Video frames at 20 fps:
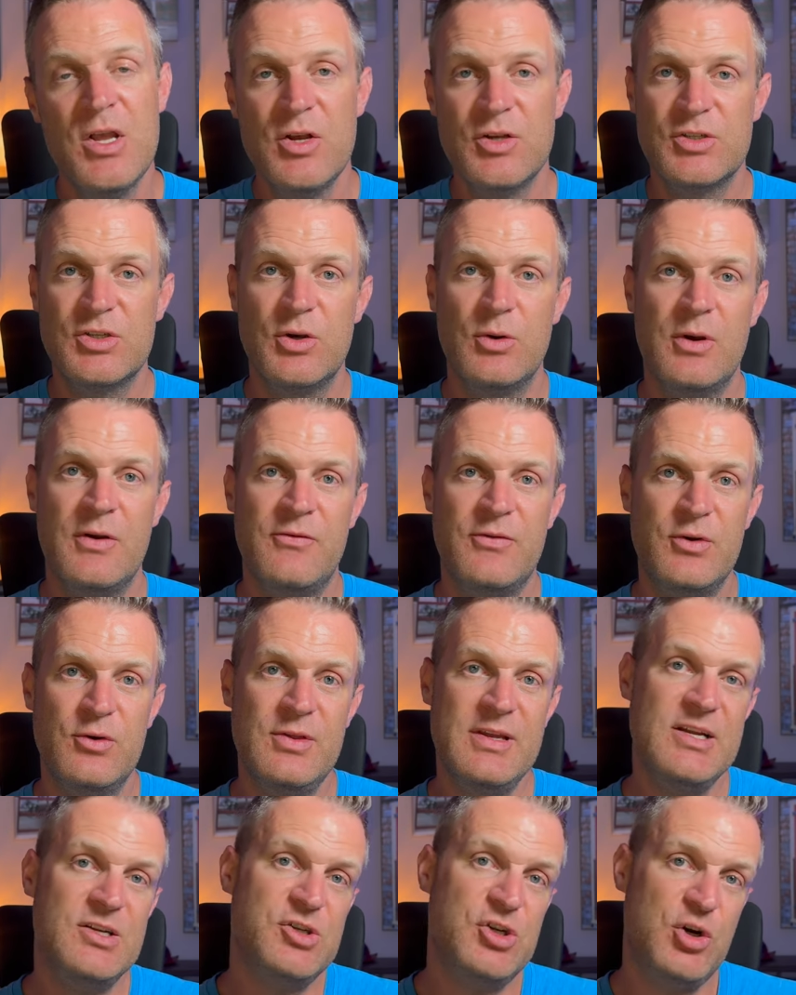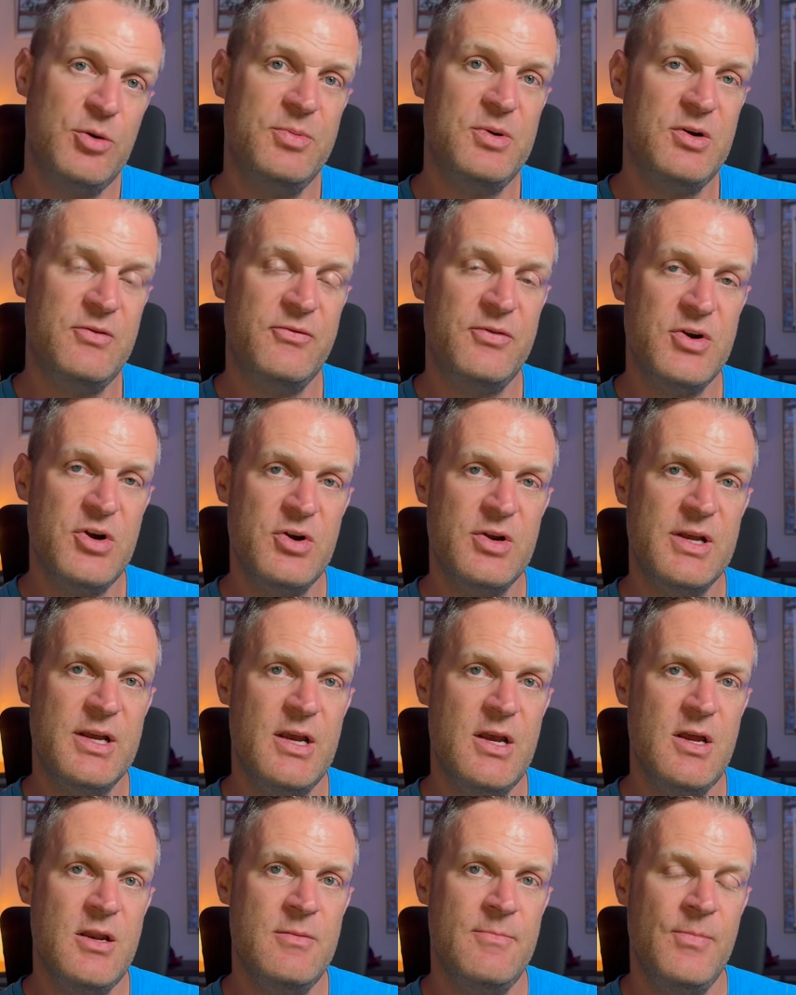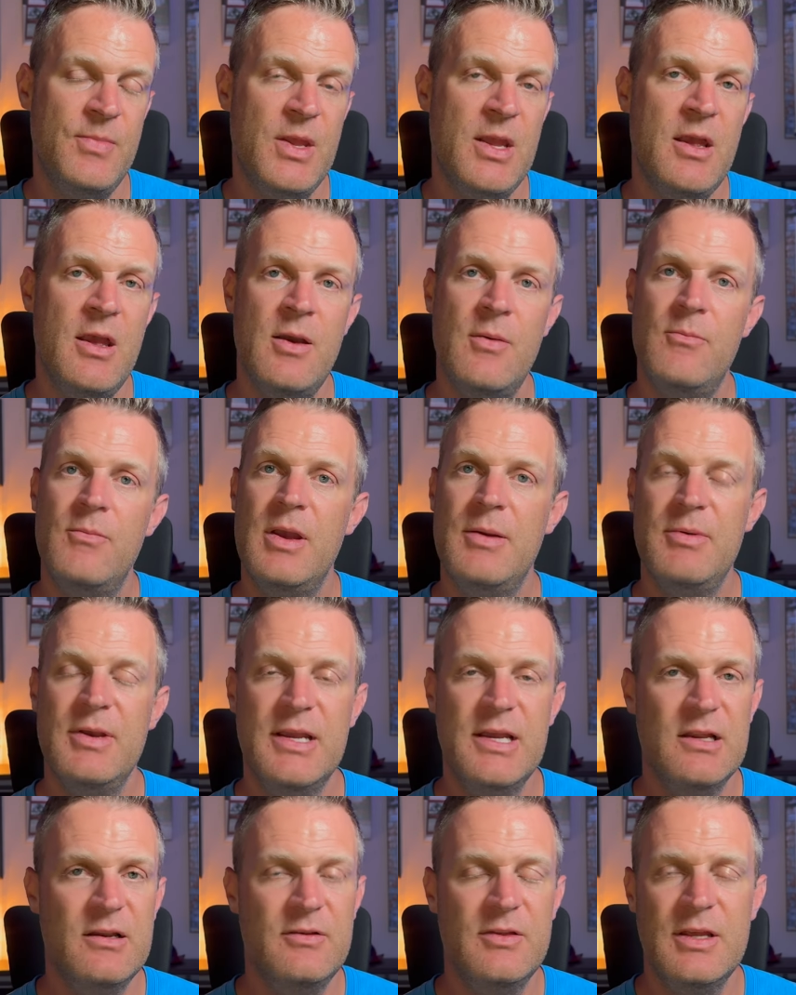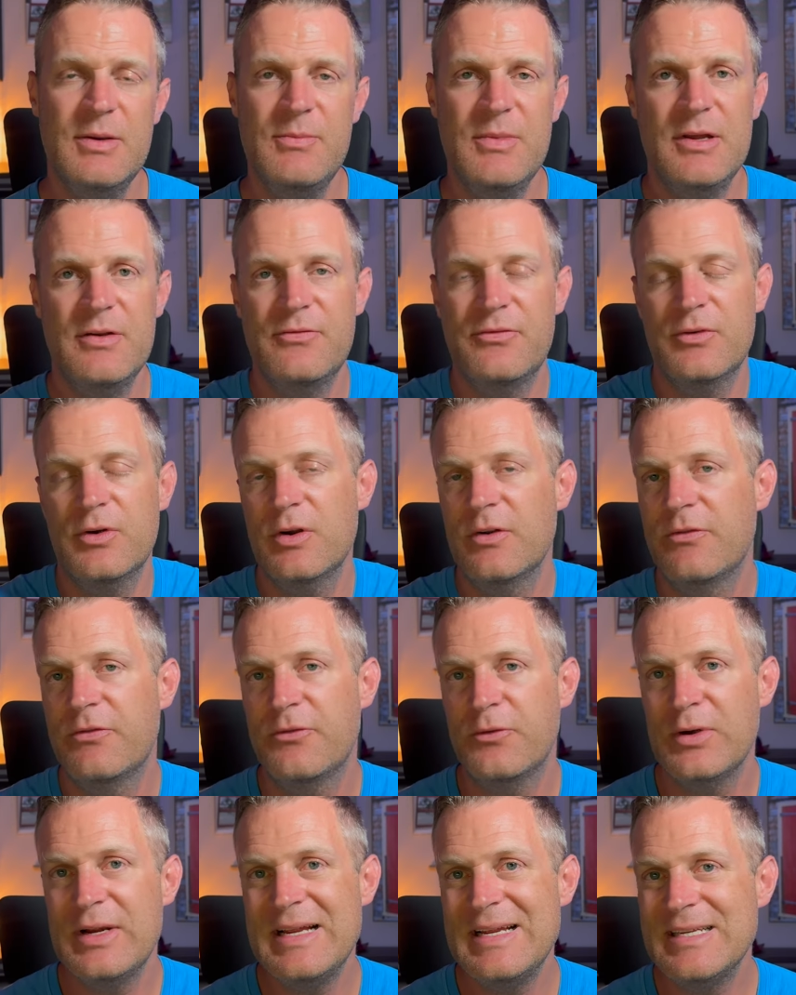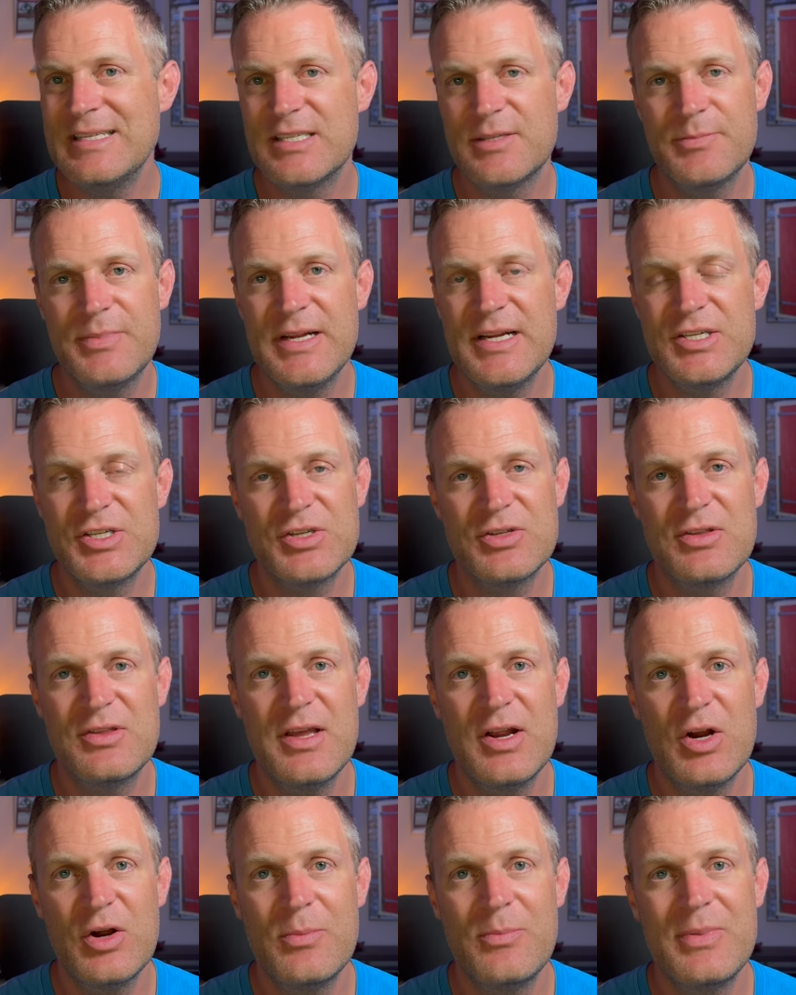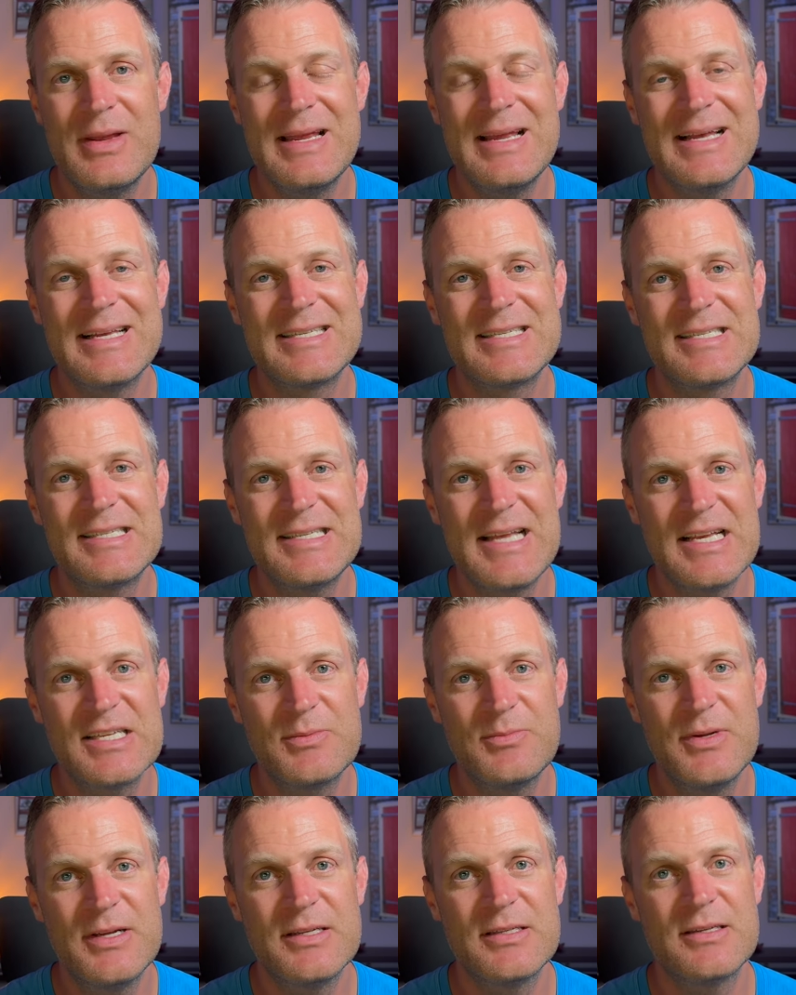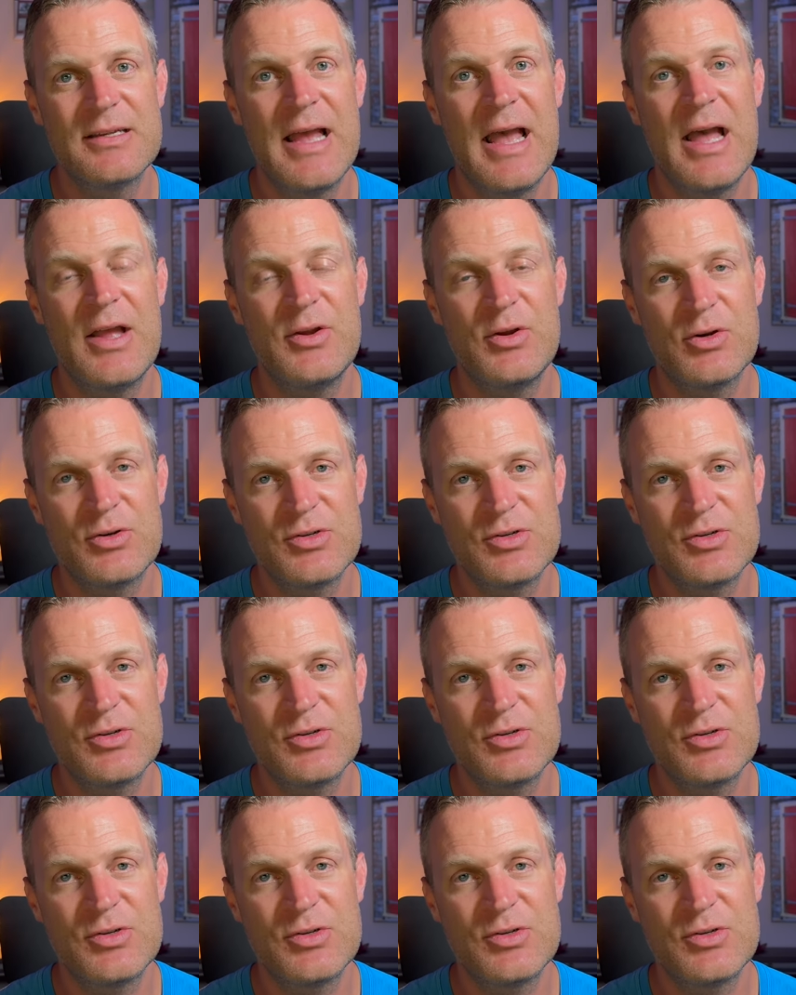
So if you're the interpreter for your kid, maybe getting them in for a free speech therapy assessment at your